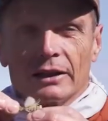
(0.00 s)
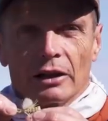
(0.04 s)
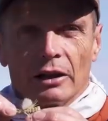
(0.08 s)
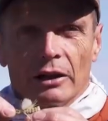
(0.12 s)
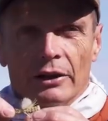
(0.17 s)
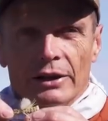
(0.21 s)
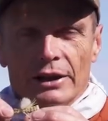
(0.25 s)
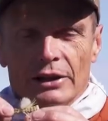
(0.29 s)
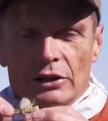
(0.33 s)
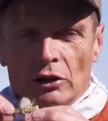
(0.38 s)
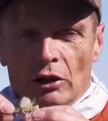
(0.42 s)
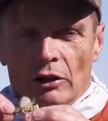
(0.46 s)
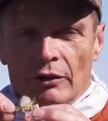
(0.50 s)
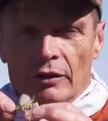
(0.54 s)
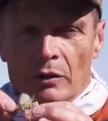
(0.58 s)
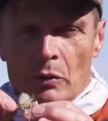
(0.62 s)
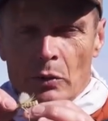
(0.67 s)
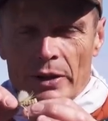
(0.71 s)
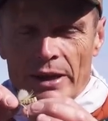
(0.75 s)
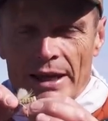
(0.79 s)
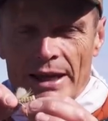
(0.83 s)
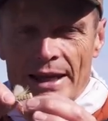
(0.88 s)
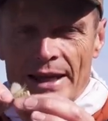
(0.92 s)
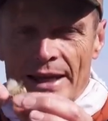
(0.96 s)
turn this over
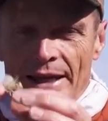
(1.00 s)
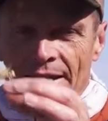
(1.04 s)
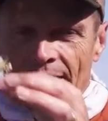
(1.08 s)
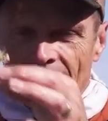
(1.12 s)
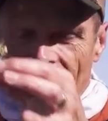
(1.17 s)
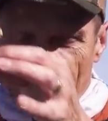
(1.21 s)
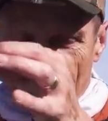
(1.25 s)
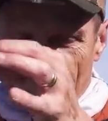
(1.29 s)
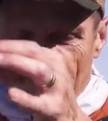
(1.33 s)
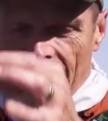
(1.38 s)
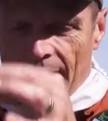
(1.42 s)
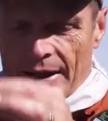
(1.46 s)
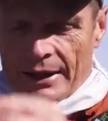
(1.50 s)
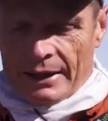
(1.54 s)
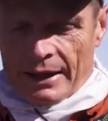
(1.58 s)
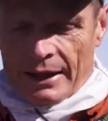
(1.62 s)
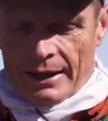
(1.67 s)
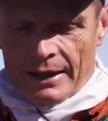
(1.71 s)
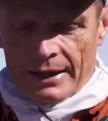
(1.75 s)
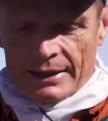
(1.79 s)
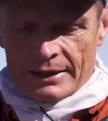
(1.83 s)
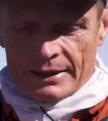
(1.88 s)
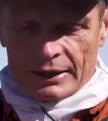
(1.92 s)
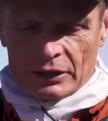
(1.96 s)
with ease. And
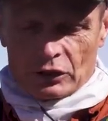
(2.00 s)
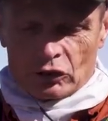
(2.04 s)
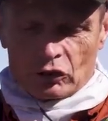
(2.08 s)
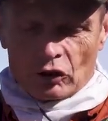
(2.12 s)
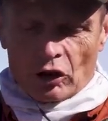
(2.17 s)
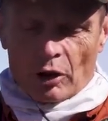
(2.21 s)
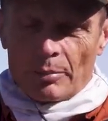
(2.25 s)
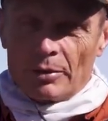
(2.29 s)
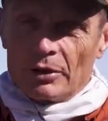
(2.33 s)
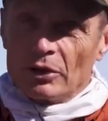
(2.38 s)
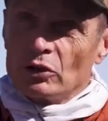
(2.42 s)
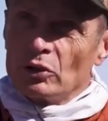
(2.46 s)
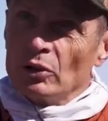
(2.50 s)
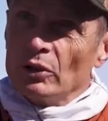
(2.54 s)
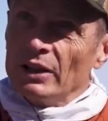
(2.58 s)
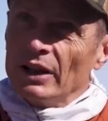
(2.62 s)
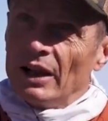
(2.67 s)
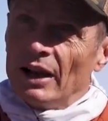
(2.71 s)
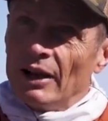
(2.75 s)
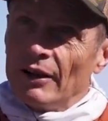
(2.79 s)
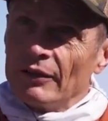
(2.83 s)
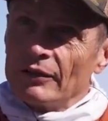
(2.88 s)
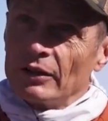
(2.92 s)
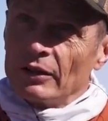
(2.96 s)
then there's this dropper two and a
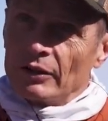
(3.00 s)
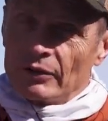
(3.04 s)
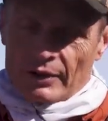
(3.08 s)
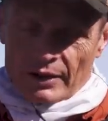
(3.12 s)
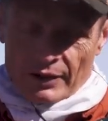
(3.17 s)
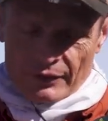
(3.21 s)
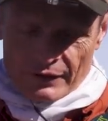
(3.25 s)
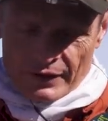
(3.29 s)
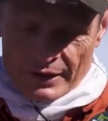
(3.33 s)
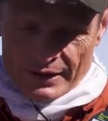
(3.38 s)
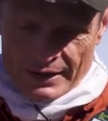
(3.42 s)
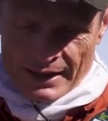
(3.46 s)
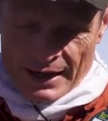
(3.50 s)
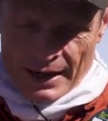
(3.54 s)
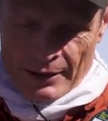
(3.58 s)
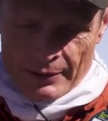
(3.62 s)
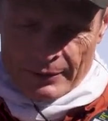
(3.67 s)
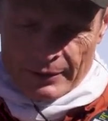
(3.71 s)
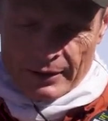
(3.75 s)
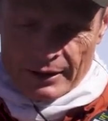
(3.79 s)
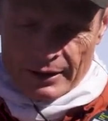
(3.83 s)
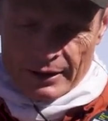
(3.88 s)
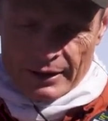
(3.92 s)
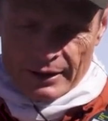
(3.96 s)
half to three feet
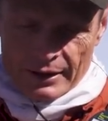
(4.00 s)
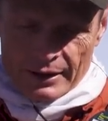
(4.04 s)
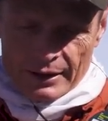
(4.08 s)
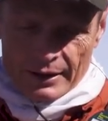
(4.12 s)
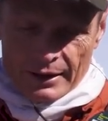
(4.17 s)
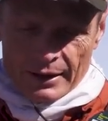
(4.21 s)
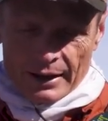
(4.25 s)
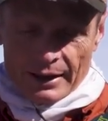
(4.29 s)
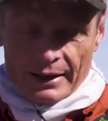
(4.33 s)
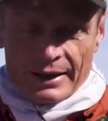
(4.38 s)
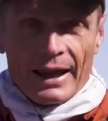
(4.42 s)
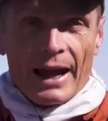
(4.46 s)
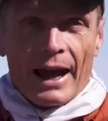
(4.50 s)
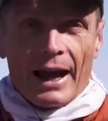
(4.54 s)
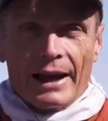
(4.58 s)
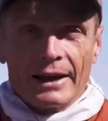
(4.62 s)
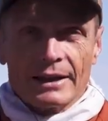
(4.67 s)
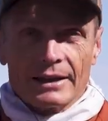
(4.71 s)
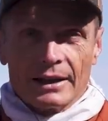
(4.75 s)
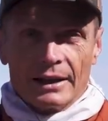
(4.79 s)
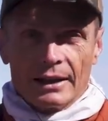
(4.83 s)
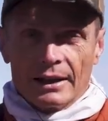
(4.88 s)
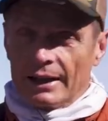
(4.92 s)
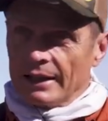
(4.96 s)
down. And
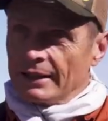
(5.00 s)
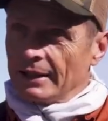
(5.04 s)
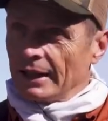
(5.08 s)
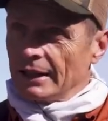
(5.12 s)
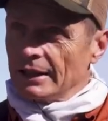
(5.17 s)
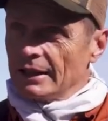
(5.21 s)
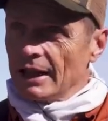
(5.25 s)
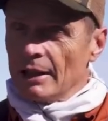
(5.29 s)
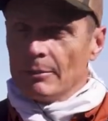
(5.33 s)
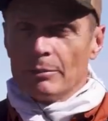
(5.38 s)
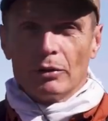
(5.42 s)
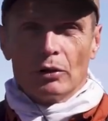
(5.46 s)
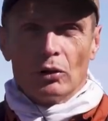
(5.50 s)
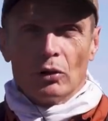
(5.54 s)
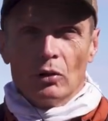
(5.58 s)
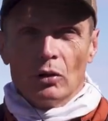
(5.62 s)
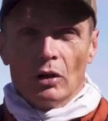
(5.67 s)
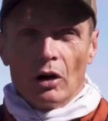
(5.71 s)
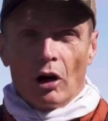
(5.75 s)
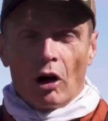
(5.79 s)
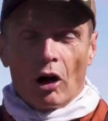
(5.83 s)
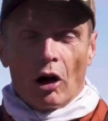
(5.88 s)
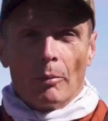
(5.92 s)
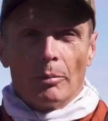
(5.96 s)
that is a typical
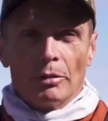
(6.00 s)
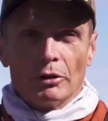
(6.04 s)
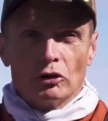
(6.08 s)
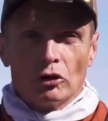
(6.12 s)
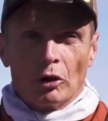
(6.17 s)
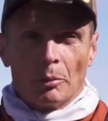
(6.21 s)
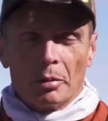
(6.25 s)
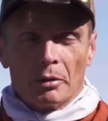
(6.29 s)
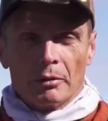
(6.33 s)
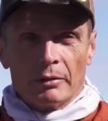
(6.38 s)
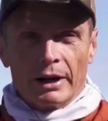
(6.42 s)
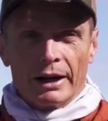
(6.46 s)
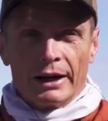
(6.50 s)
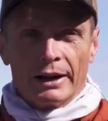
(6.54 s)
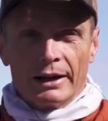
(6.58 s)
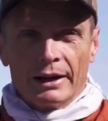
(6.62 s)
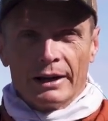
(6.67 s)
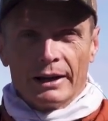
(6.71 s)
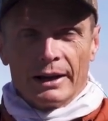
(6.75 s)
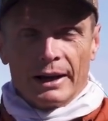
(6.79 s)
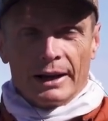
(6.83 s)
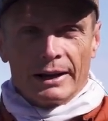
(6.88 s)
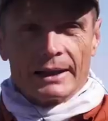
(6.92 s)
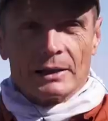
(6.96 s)
hopper dropper rig
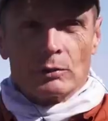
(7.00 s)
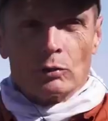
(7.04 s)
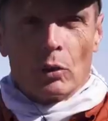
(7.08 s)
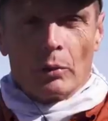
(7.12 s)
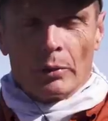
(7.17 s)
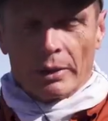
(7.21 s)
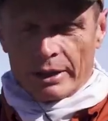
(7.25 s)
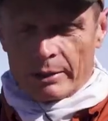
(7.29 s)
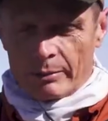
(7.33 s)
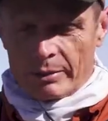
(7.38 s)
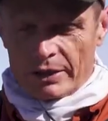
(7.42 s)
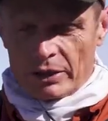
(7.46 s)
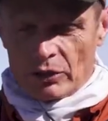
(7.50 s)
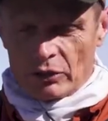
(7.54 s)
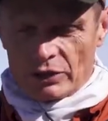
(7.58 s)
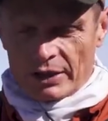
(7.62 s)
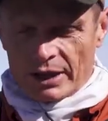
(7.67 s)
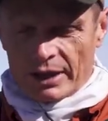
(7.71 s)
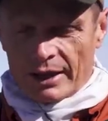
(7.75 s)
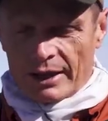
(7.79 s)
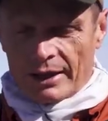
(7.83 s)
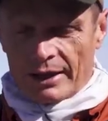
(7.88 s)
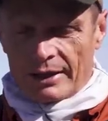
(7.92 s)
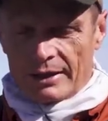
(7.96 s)
and that's what we're going to be
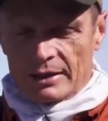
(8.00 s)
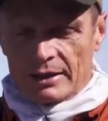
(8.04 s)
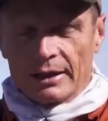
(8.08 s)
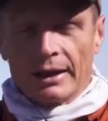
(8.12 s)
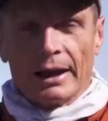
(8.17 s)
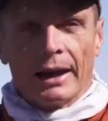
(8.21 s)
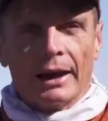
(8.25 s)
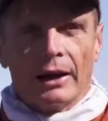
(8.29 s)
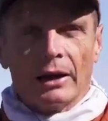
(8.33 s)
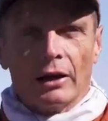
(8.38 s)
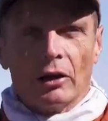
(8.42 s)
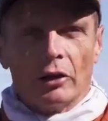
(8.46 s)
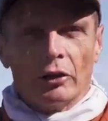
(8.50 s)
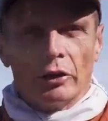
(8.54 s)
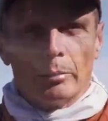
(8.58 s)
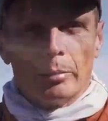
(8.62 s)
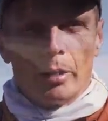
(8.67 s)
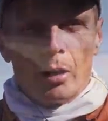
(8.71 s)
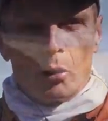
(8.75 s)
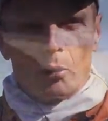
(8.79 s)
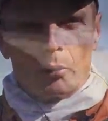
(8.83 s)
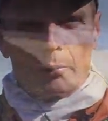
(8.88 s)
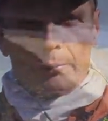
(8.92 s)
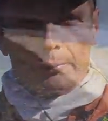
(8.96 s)
using here today on the
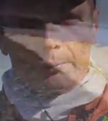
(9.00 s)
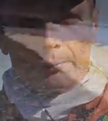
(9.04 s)
bow.